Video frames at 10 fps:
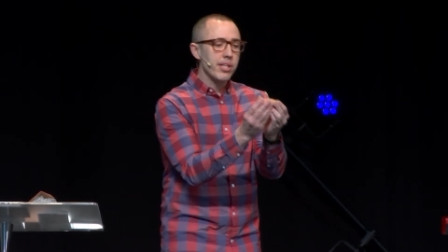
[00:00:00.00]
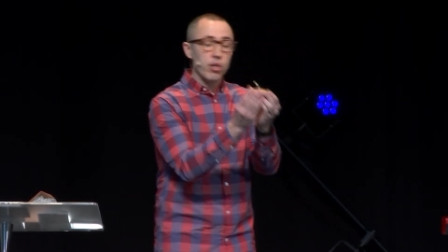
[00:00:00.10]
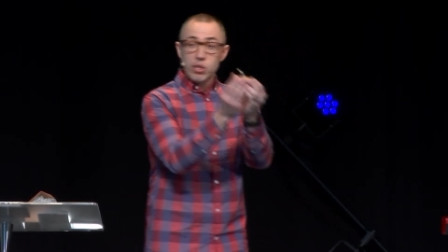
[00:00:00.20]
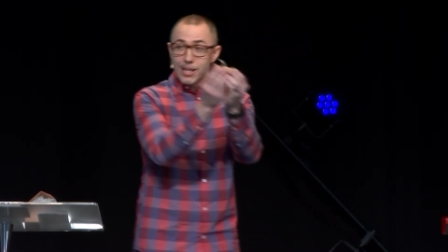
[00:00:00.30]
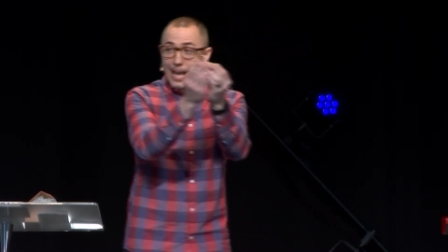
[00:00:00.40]

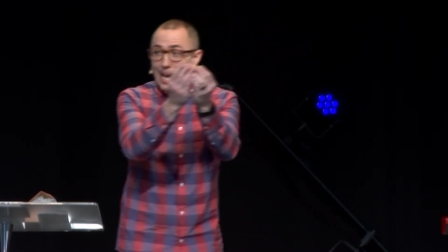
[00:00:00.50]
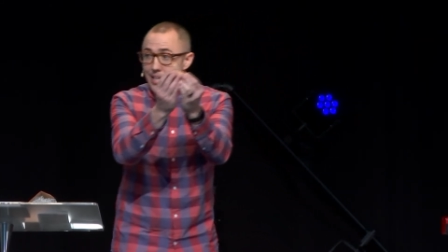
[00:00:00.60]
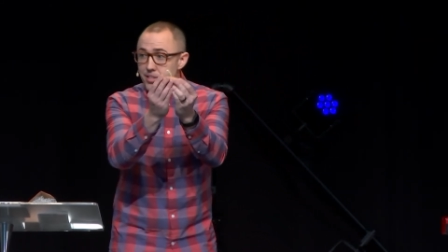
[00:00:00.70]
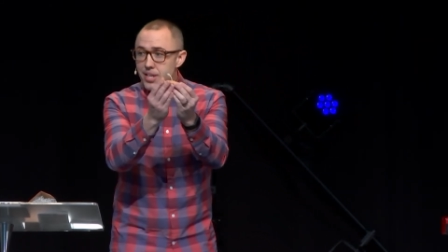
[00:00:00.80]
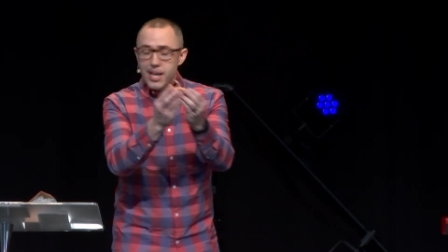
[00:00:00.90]
your
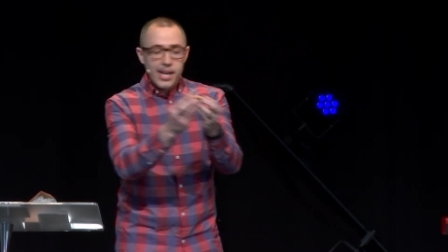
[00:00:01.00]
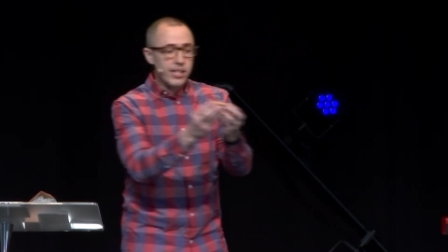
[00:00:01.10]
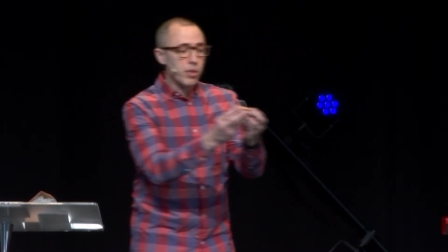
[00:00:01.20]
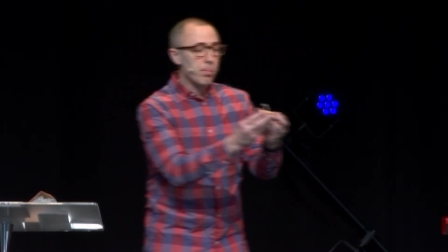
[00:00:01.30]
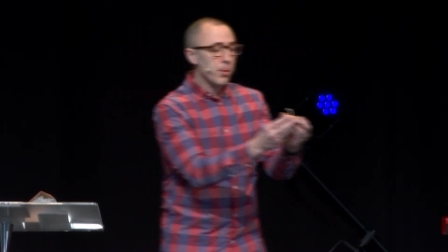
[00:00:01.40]
light,
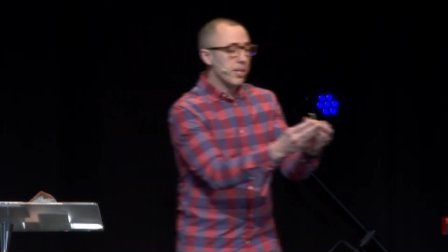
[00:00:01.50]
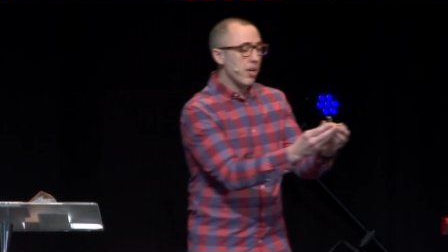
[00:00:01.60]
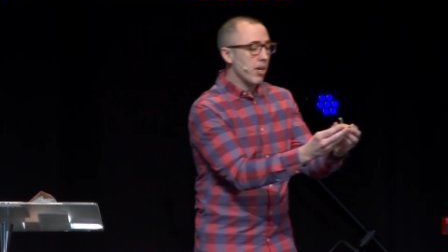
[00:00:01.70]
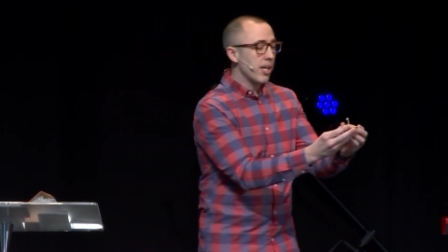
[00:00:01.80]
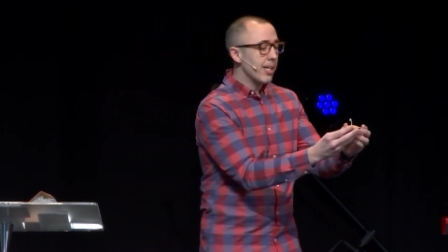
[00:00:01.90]
and you put it
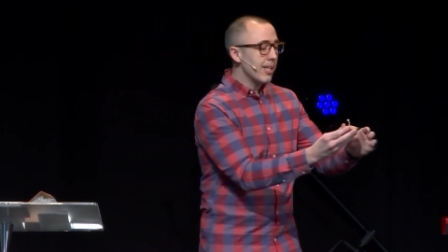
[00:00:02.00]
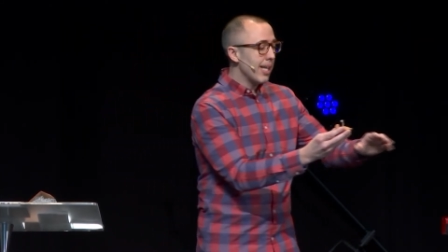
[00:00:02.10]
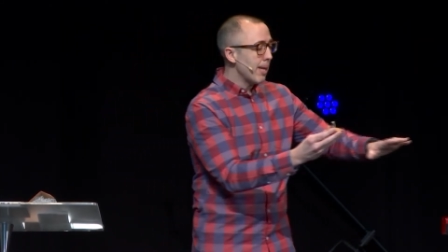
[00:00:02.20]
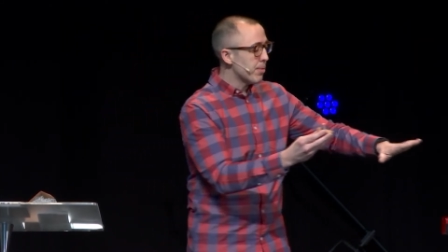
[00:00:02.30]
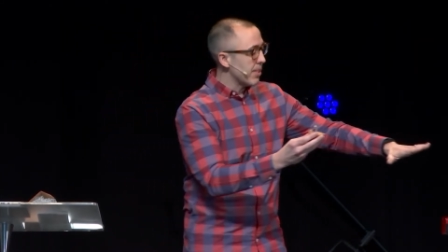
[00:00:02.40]
on a
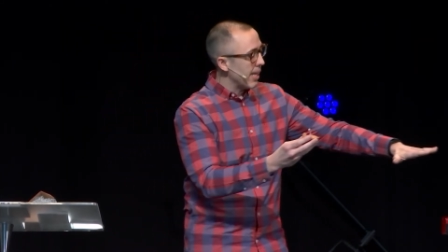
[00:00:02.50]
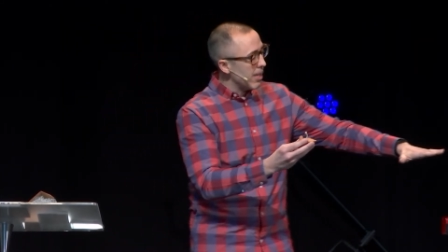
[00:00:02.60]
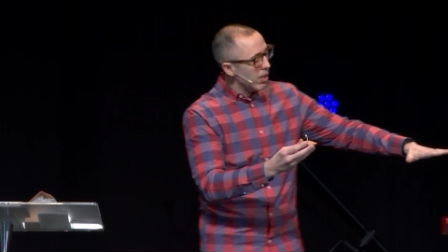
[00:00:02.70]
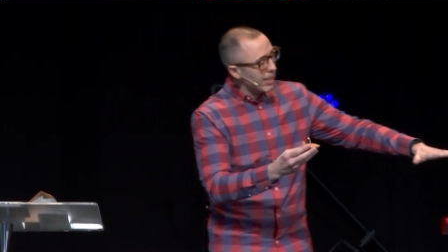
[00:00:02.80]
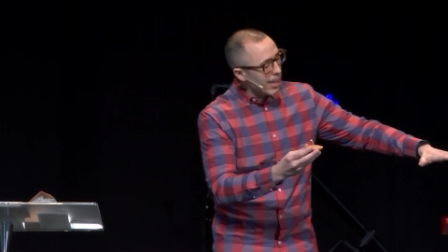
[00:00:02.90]
lampstand.
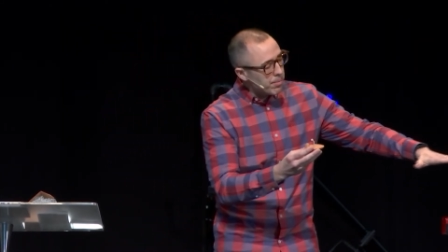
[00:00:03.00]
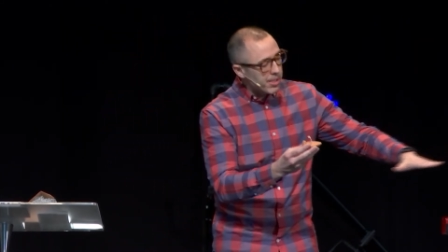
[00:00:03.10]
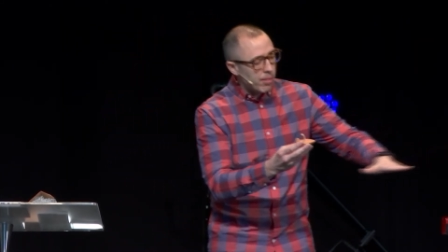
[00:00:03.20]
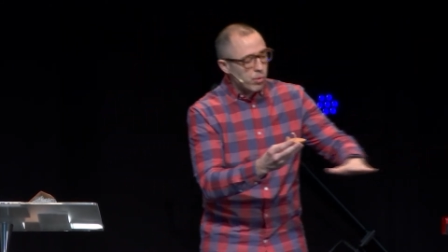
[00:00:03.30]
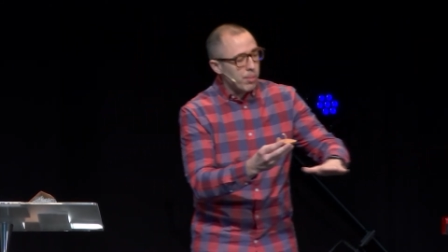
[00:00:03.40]
Now, a
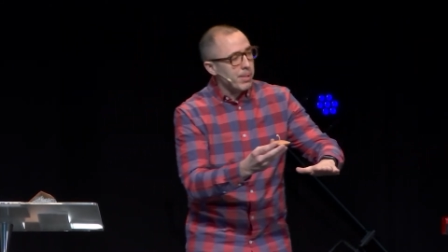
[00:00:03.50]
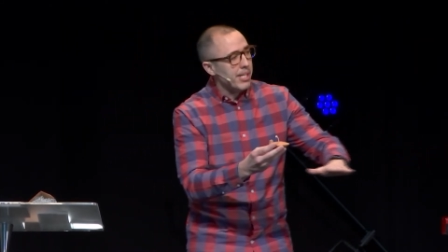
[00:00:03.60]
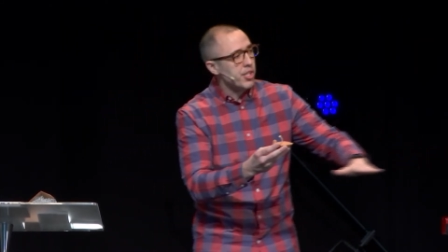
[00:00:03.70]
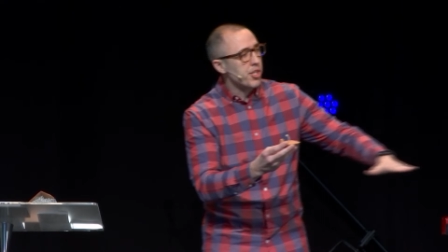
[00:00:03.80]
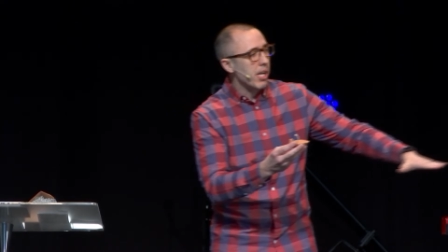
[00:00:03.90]
lampstand would have been
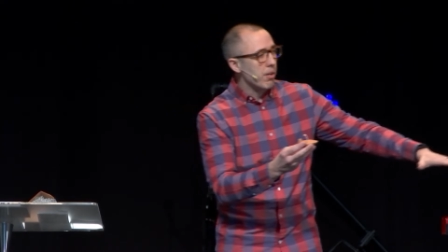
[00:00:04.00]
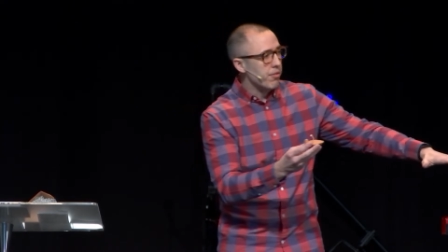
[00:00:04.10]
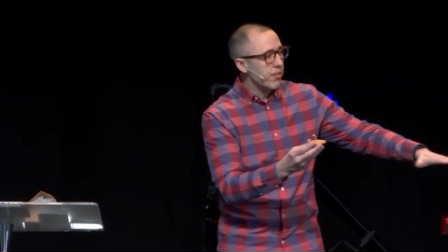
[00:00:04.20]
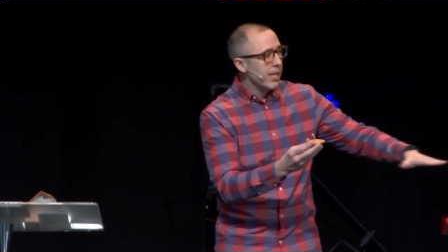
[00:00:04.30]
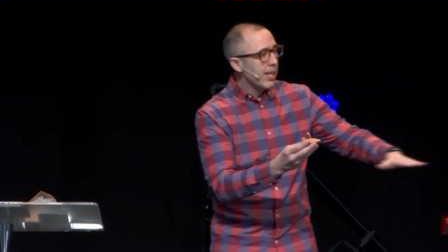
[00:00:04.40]
a
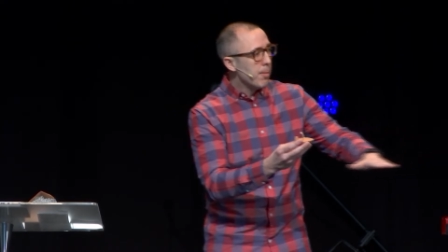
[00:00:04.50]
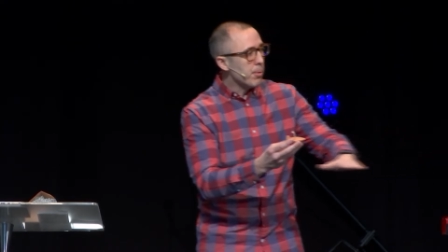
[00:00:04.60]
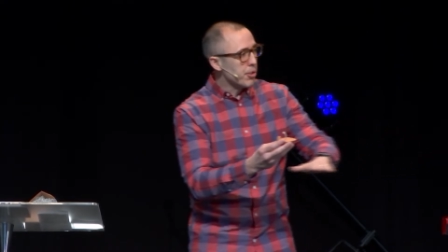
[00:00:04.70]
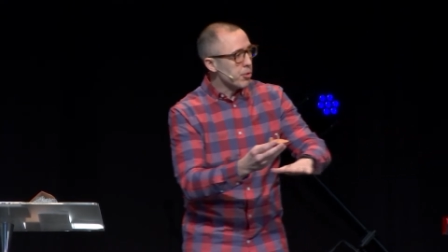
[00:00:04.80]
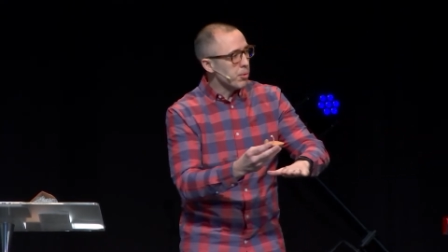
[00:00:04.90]
shelf
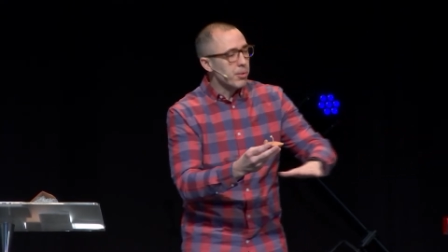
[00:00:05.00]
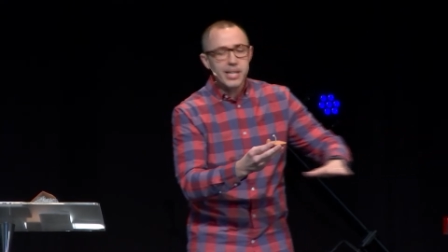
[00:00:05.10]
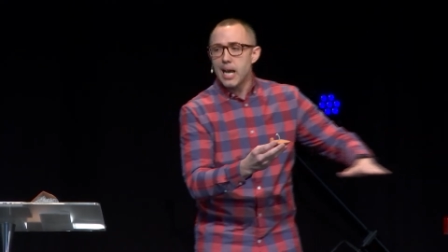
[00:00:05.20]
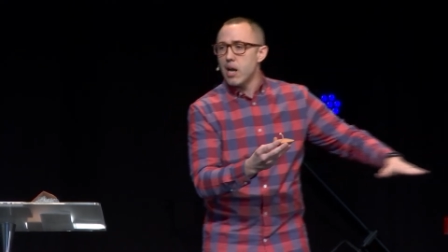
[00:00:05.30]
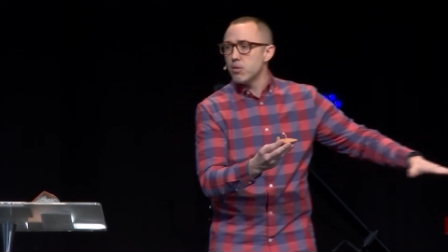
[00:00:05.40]

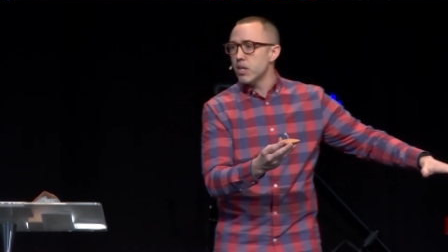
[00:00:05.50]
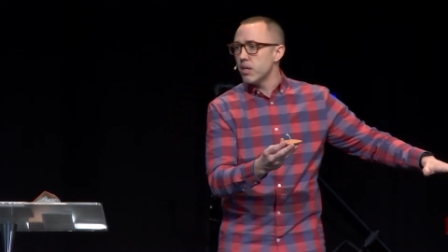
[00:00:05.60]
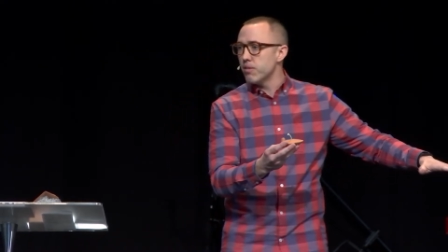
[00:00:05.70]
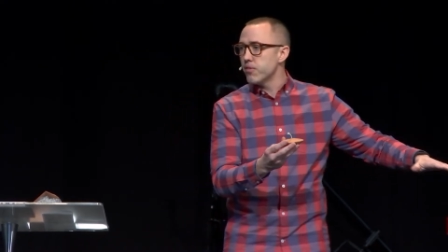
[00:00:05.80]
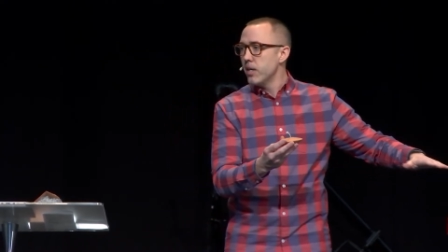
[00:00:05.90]
protruding out
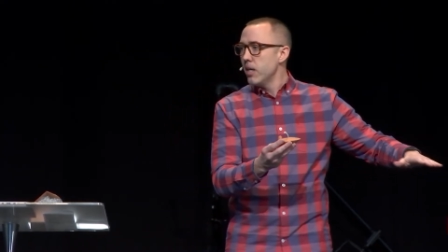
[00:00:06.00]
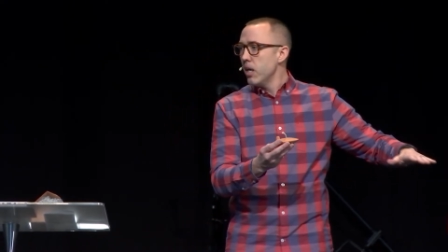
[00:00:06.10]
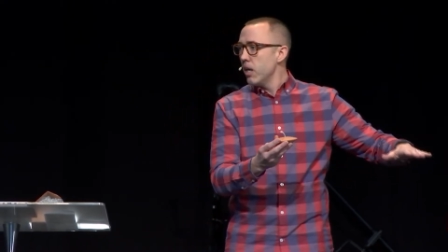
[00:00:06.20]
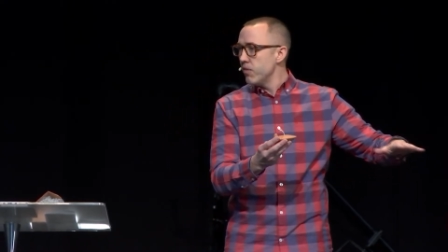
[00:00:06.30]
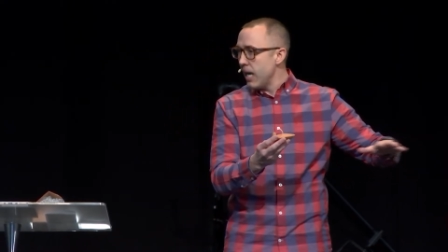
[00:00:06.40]
of,
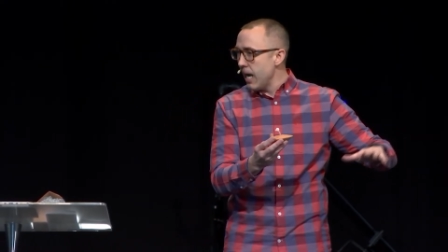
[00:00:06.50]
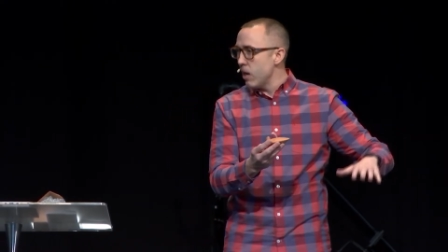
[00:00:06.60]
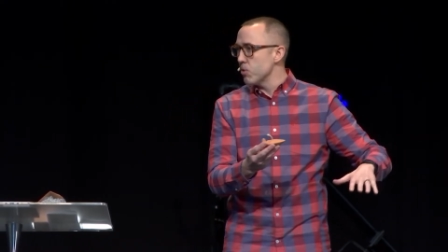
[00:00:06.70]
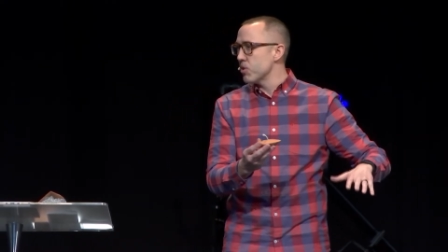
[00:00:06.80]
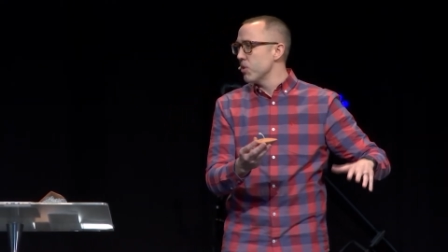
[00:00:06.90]
of a
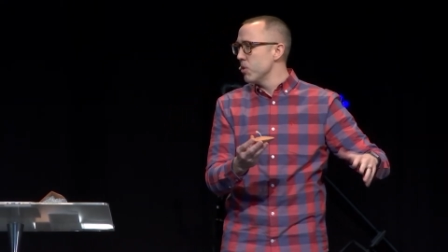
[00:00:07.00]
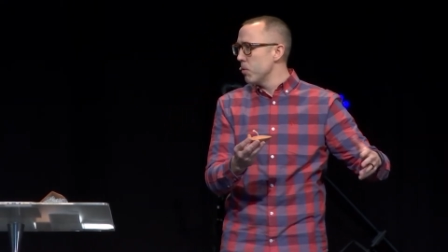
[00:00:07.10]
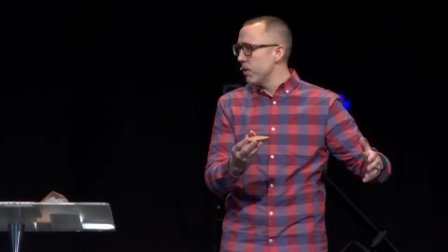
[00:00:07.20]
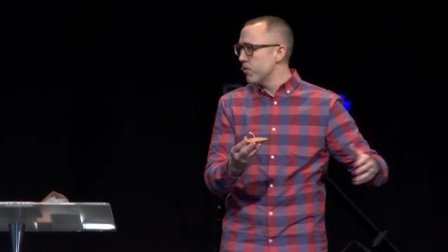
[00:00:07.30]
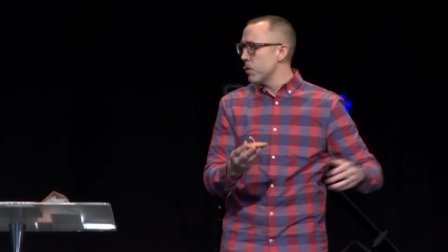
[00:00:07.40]
house. You know,
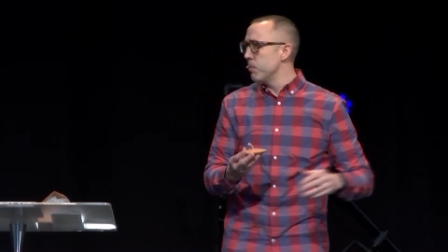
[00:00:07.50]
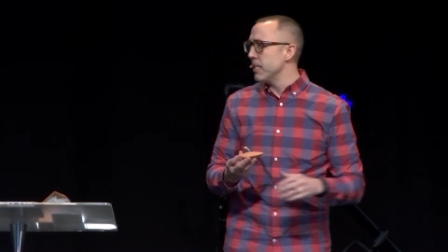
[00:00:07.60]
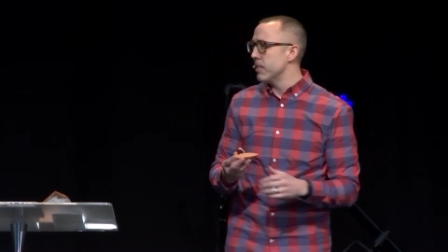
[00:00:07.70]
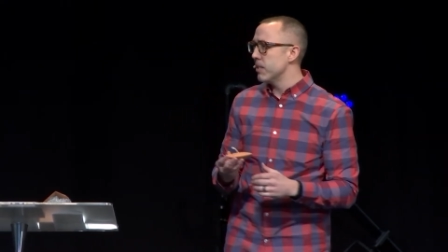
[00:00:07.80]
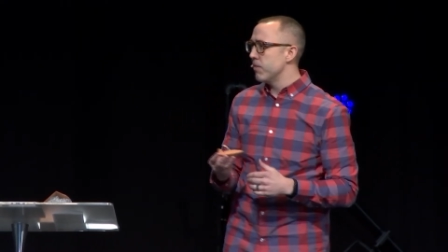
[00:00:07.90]
if
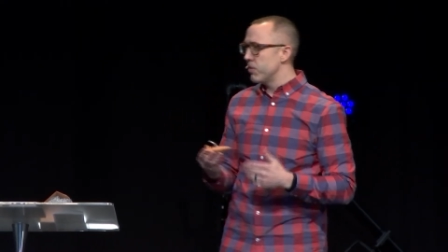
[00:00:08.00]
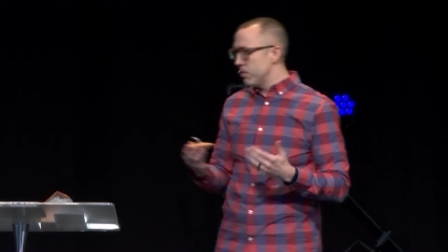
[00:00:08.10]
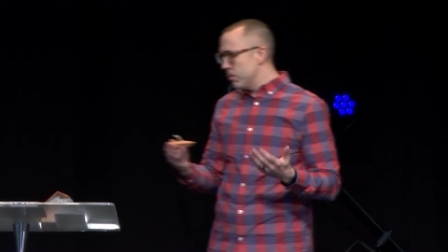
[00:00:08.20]
somebody, if